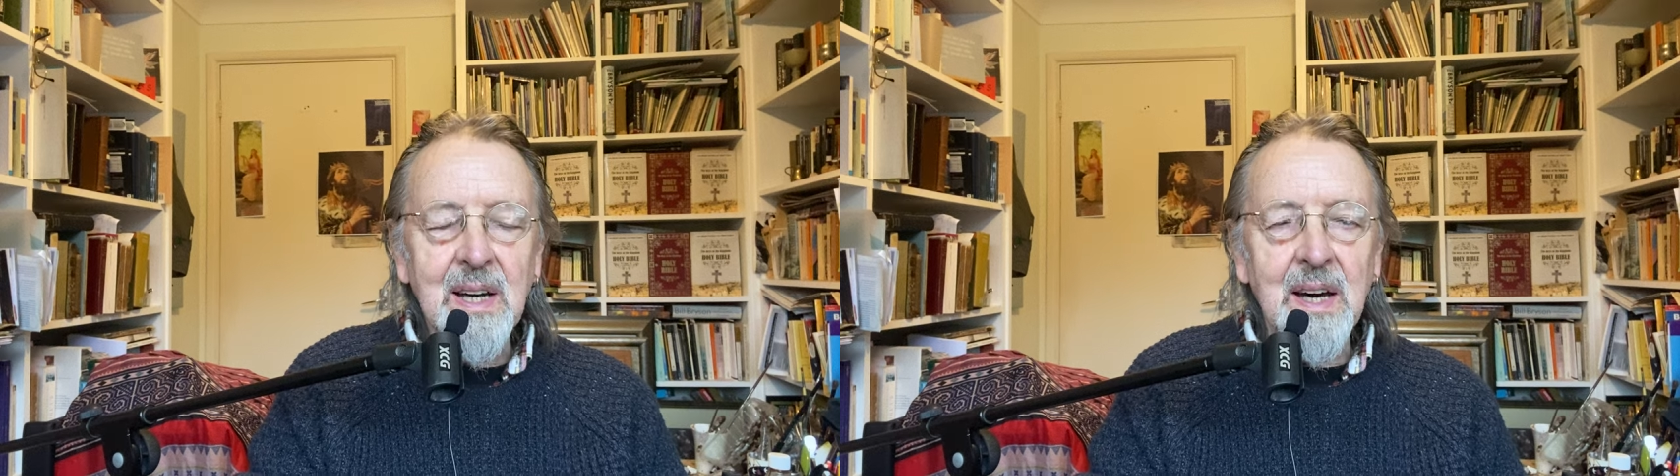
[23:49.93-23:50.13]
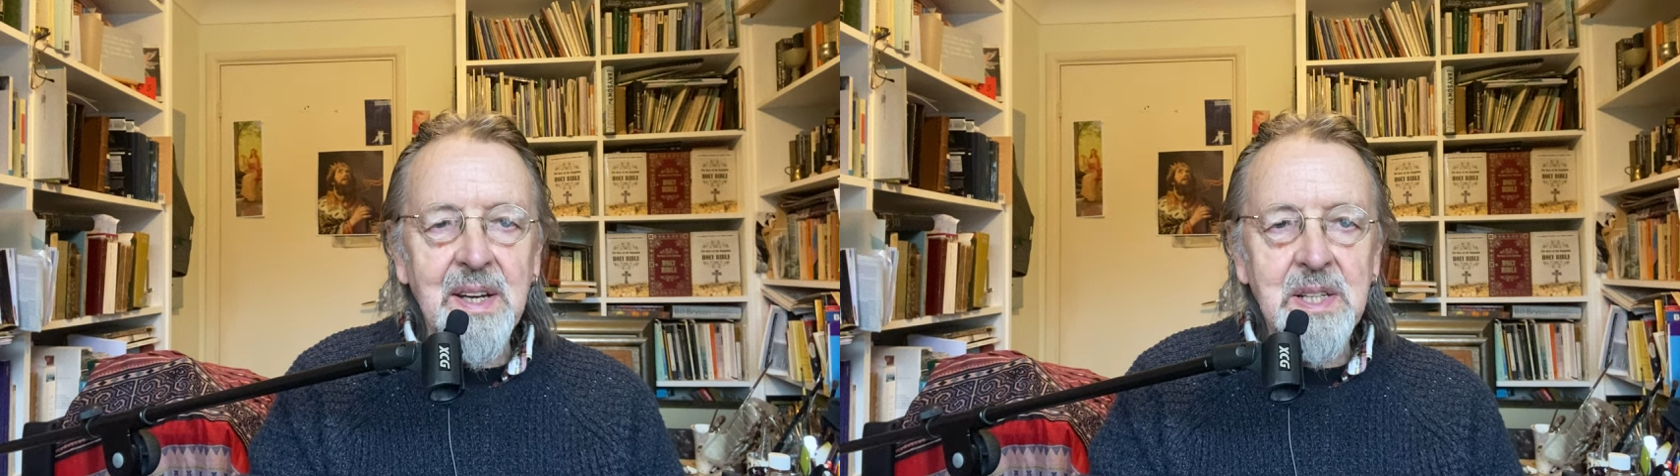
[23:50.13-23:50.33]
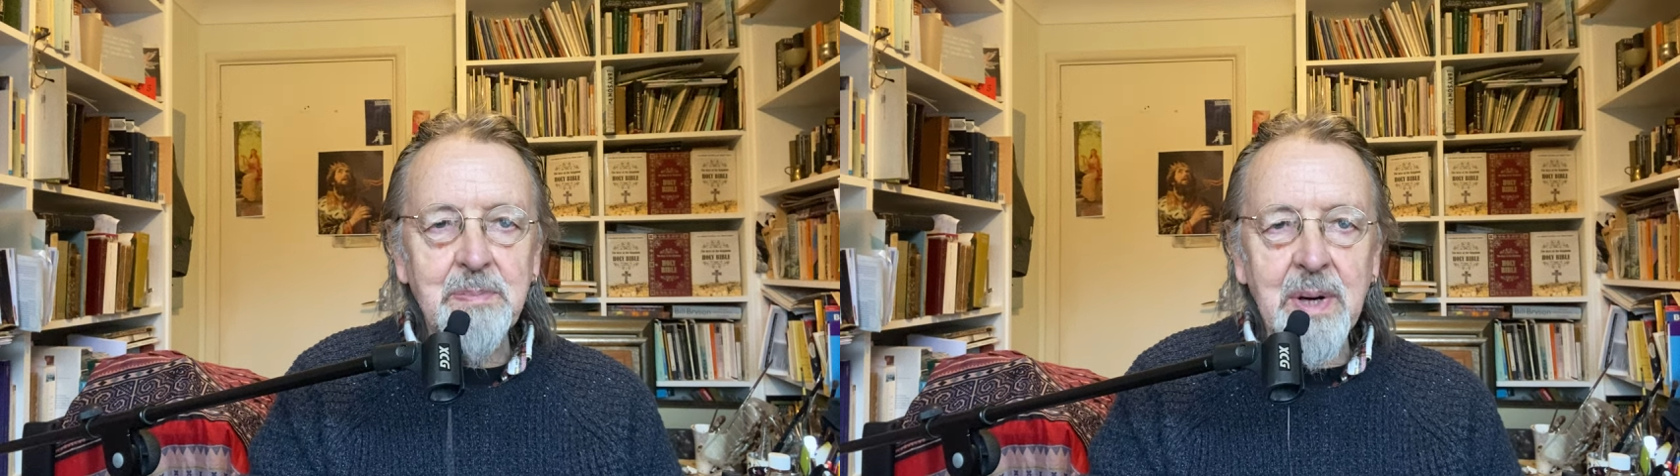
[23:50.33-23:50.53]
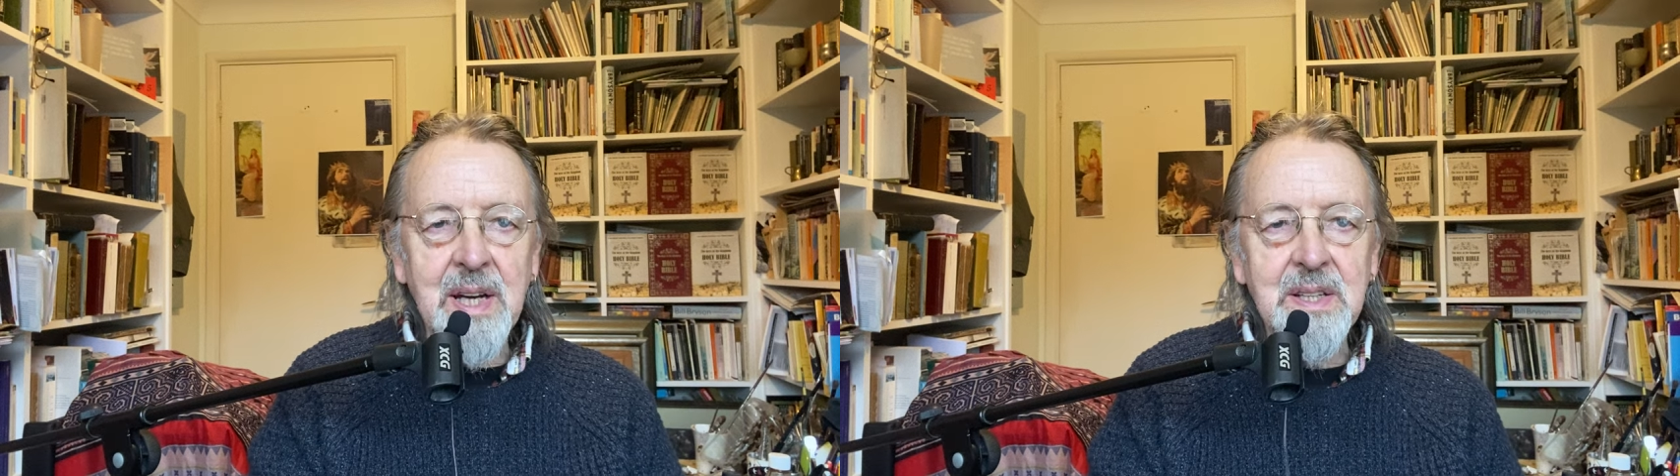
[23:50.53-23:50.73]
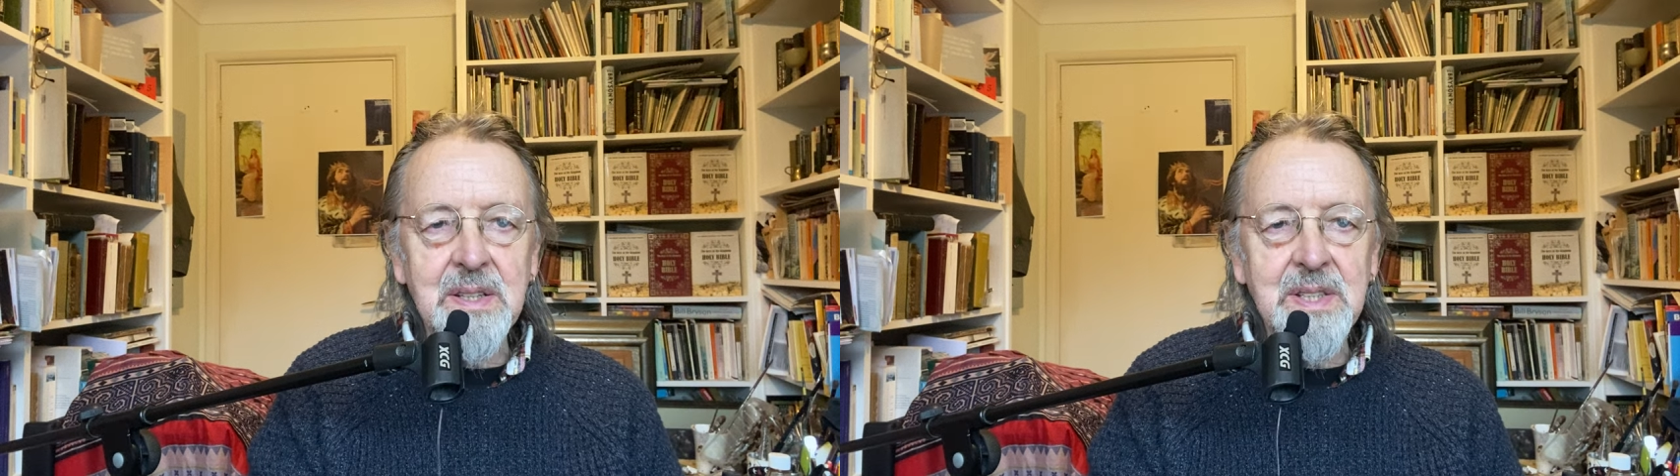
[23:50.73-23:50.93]
and it's
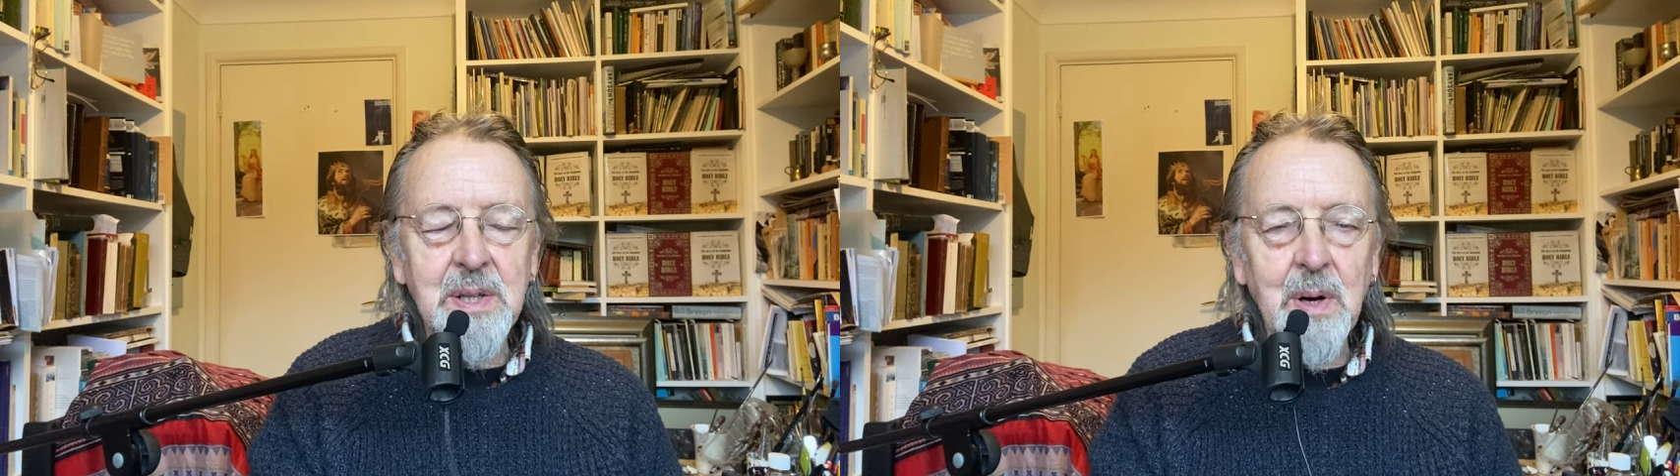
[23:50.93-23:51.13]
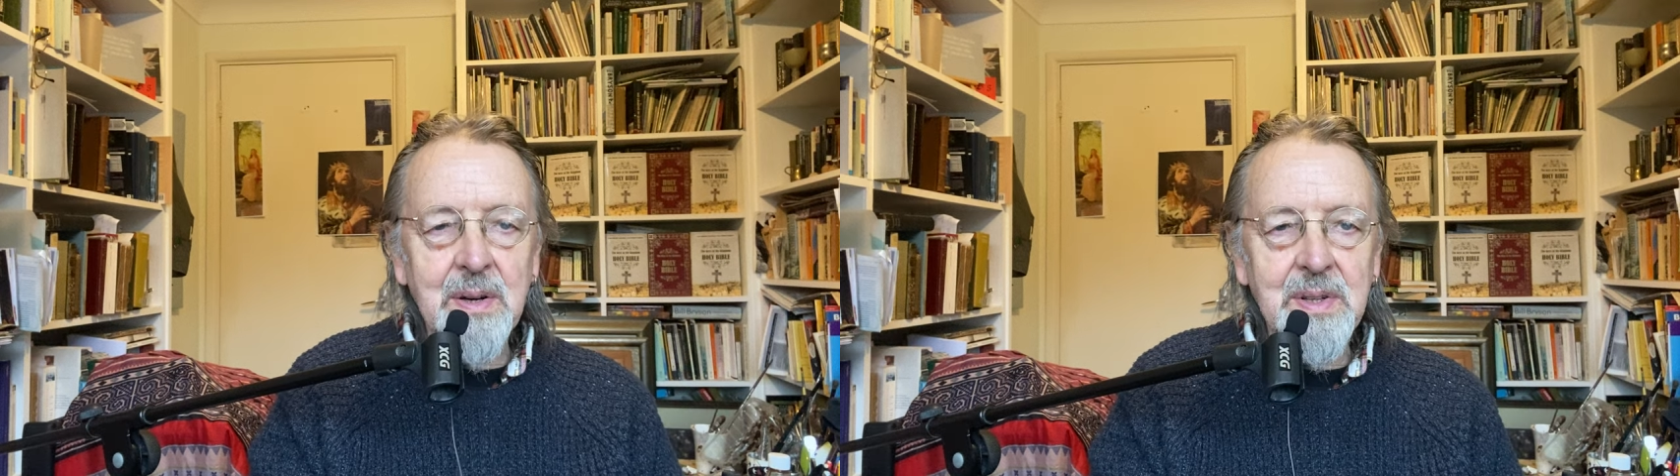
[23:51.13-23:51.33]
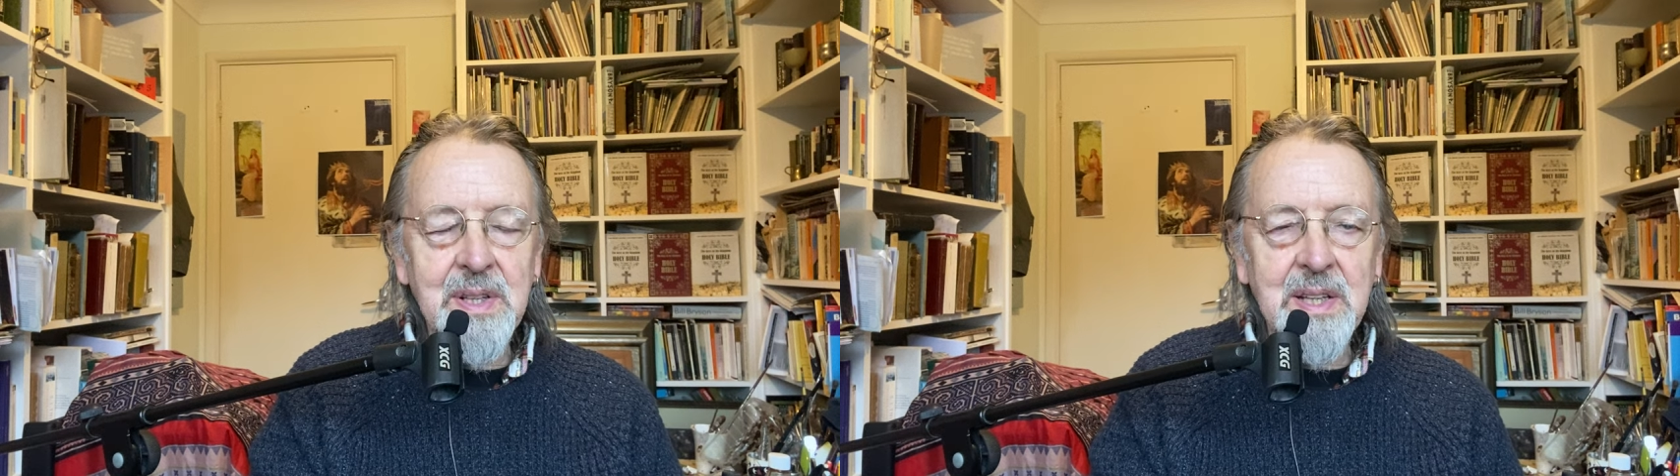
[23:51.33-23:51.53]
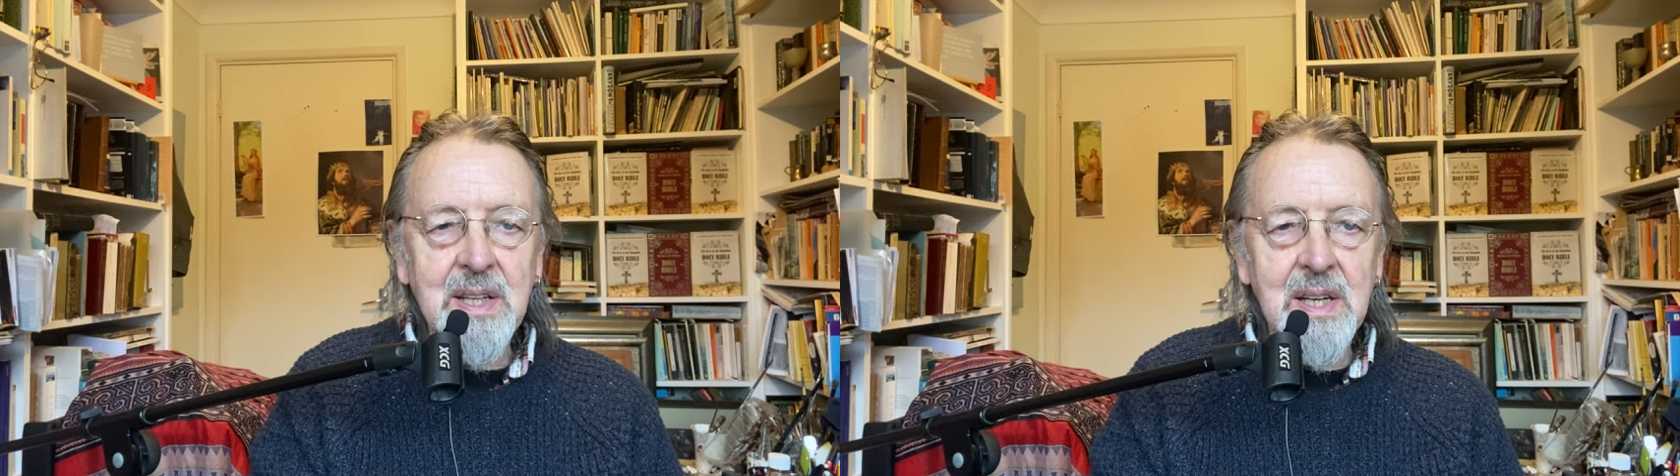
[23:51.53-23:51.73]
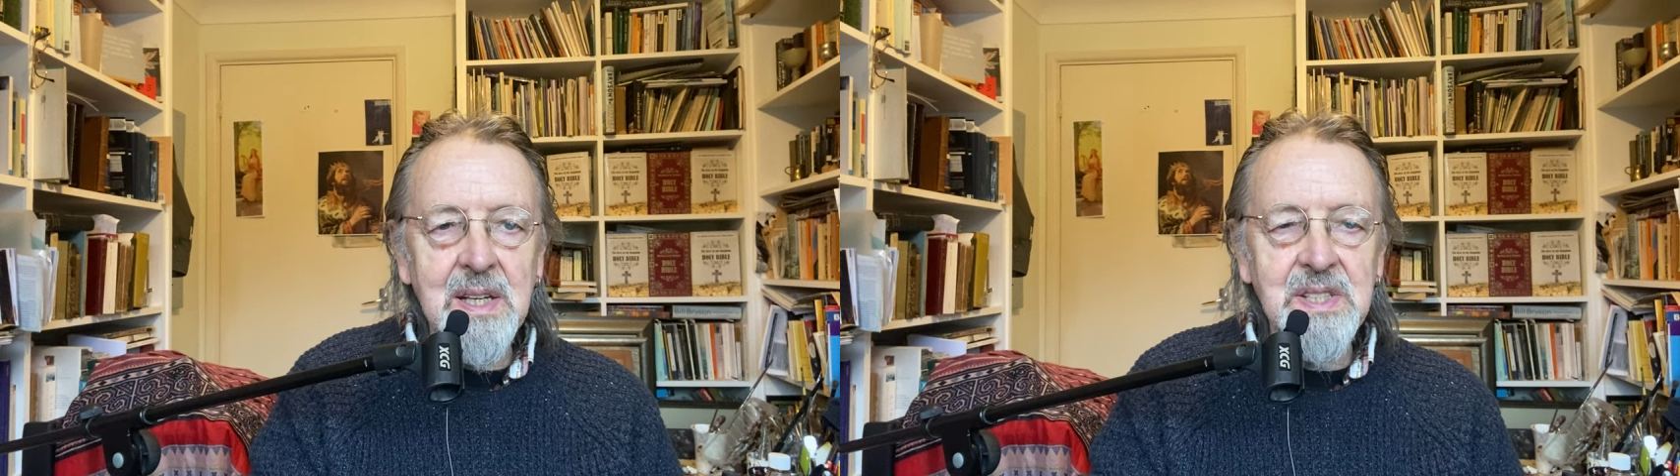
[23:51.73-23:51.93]
been 200
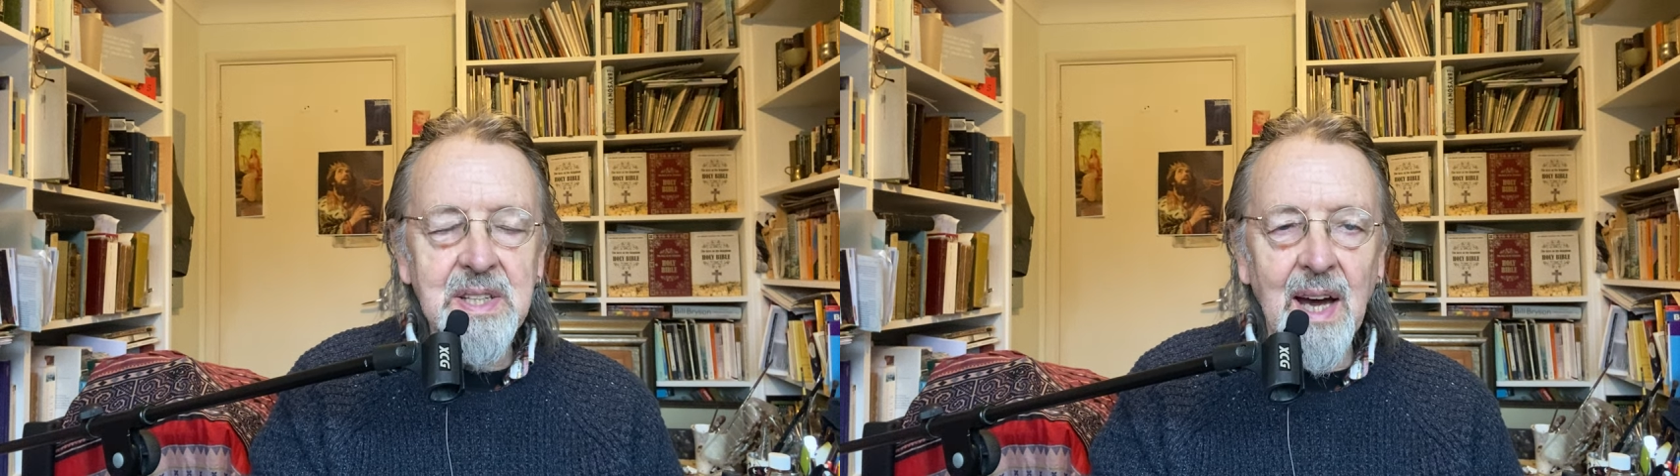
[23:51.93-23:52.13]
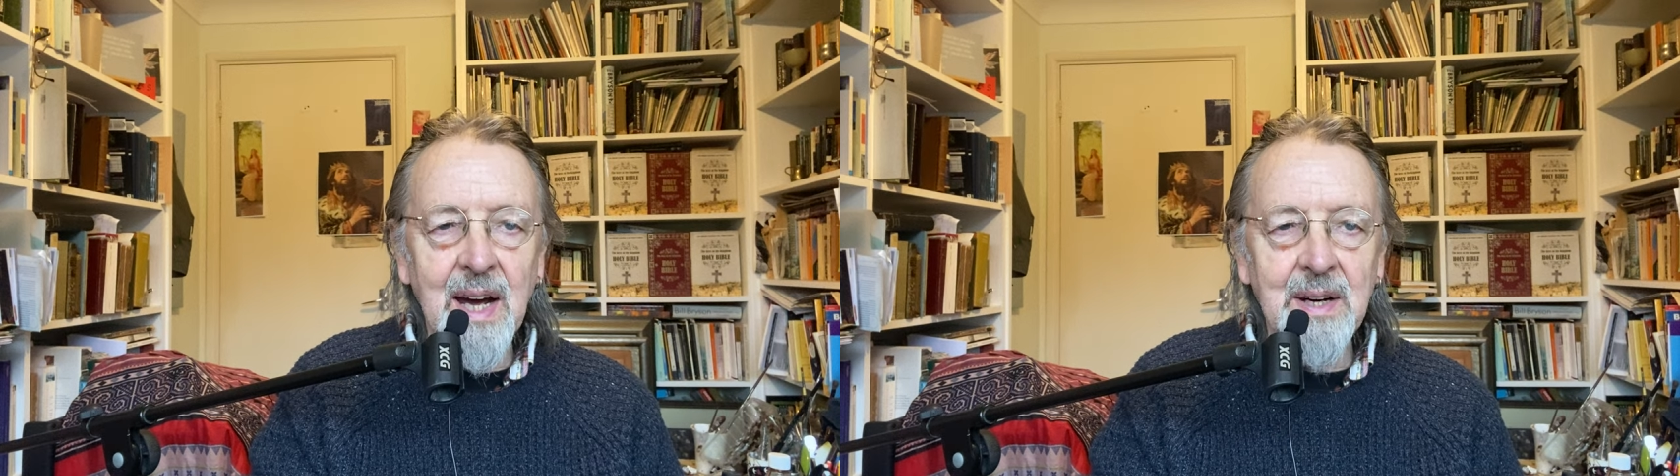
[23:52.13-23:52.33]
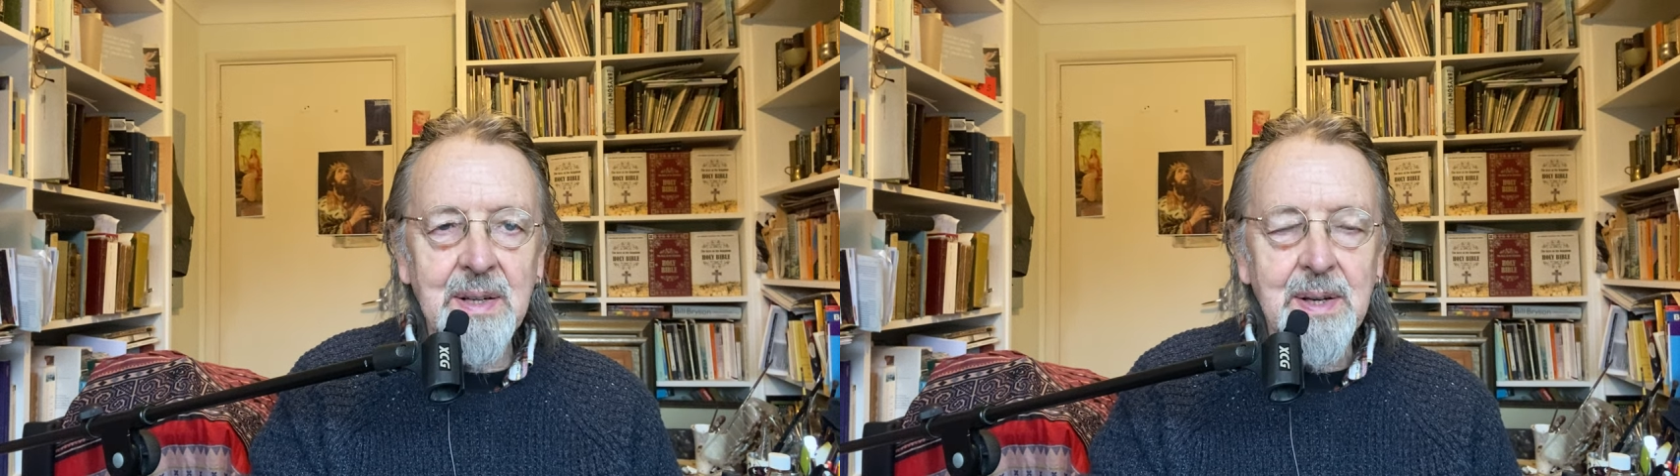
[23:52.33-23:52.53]
years now.